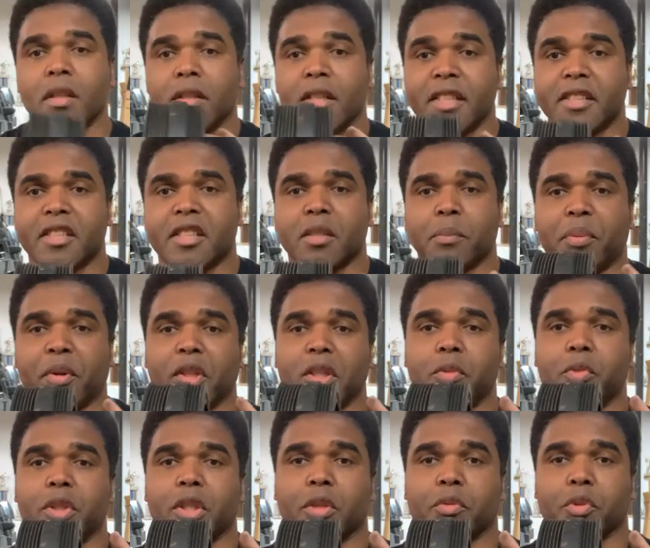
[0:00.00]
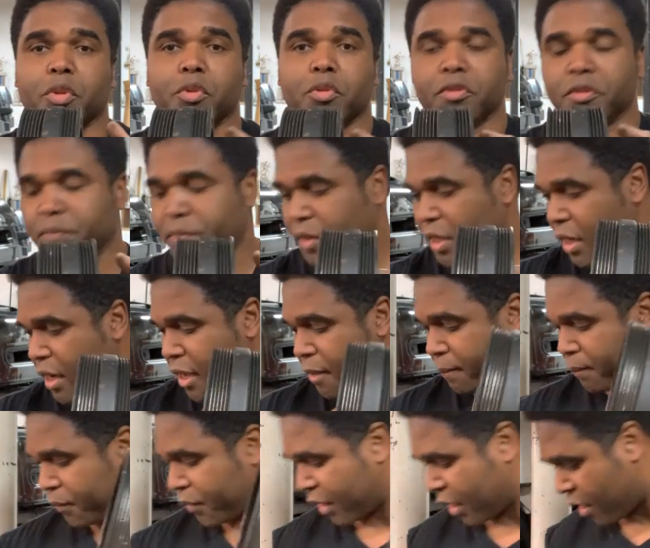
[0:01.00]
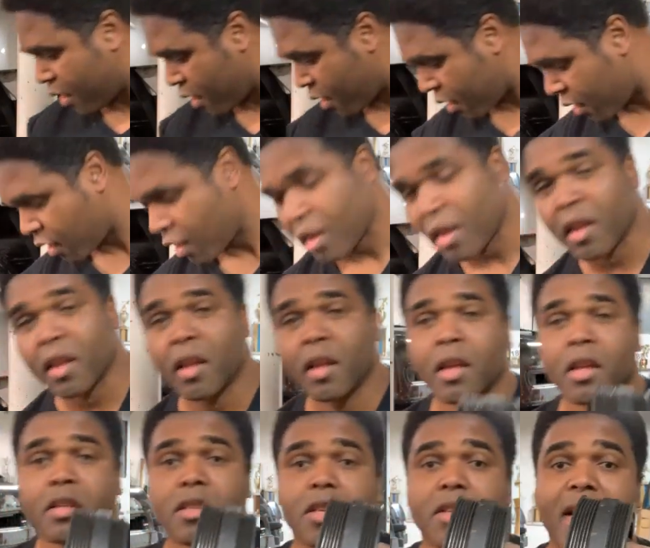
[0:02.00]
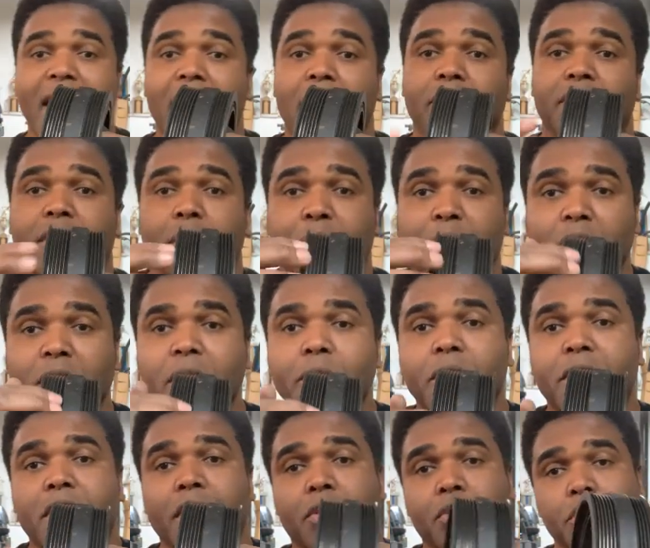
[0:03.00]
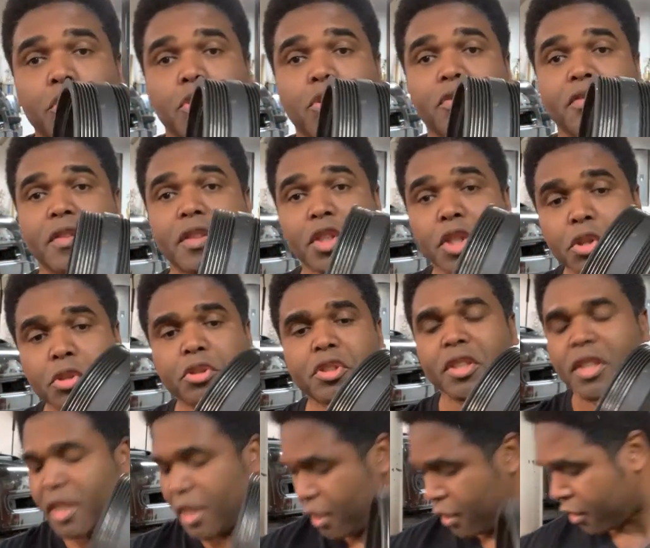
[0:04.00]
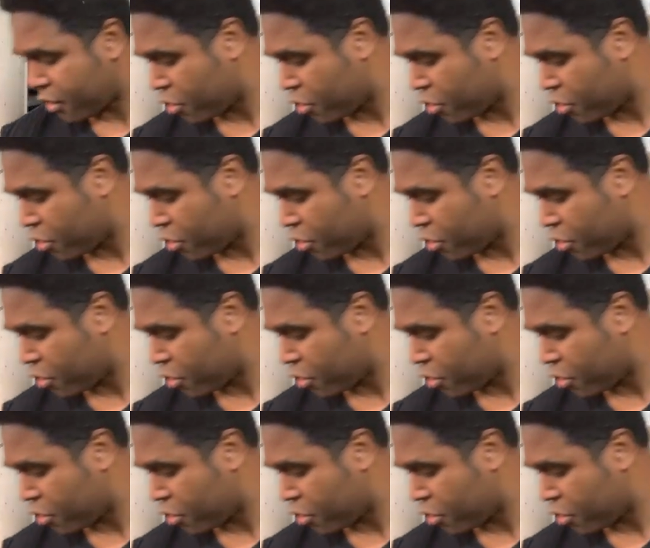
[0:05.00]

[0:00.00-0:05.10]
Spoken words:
This is a pulley with a groove, all right? So now, the pulley with the groove, usually